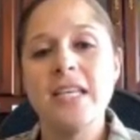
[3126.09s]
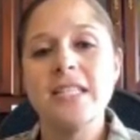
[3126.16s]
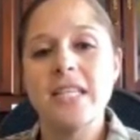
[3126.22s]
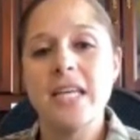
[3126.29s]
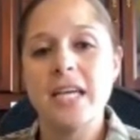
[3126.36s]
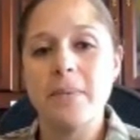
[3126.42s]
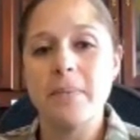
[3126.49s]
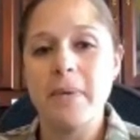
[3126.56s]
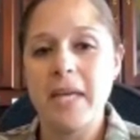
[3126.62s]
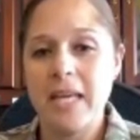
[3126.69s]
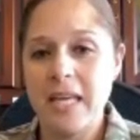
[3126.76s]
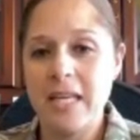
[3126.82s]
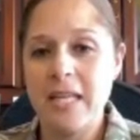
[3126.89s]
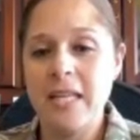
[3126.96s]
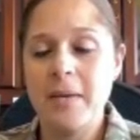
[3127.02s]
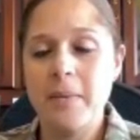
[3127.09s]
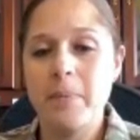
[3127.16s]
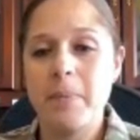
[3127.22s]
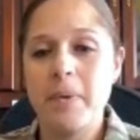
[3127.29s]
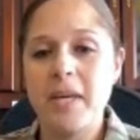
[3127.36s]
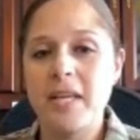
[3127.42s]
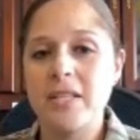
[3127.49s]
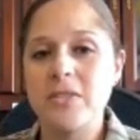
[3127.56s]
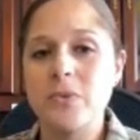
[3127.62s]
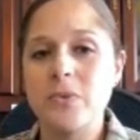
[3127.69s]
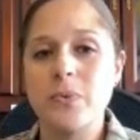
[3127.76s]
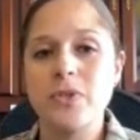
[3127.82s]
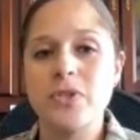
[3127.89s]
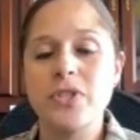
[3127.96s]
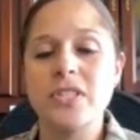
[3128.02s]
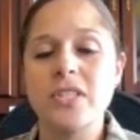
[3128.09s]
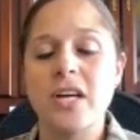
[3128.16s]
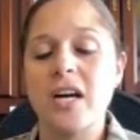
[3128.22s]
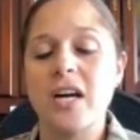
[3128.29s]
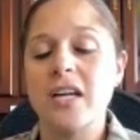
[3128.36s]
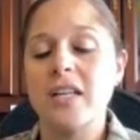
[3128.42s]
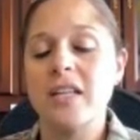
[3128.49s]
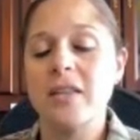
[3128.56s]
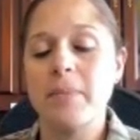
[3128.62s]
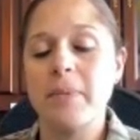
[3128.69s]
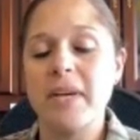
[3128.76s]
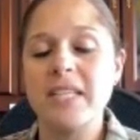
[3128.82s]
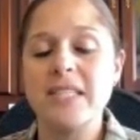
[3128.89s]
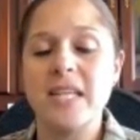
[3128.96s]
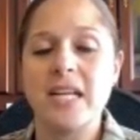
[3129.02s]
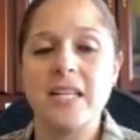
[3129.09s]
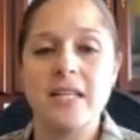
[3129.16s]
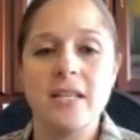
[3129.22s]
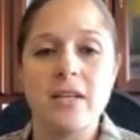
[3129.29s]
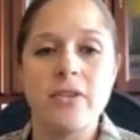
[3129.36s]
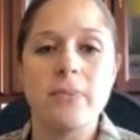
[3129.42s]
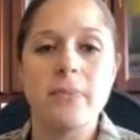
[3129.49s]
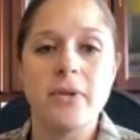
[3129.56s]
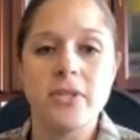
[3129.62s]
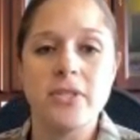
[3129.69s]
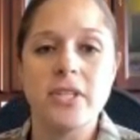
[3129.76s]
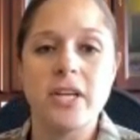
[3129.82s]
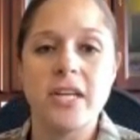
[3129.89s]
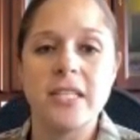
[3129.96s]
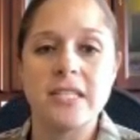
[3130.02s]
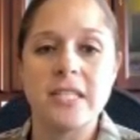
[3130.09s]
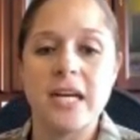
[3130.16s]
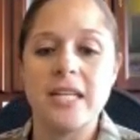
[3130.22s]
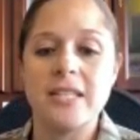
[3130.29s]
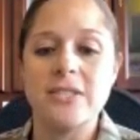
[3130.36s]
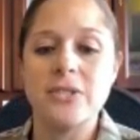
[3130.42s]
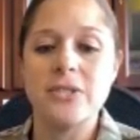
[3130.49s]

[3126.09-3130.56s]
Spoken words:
take them in, because we're just not the best at it on the military side.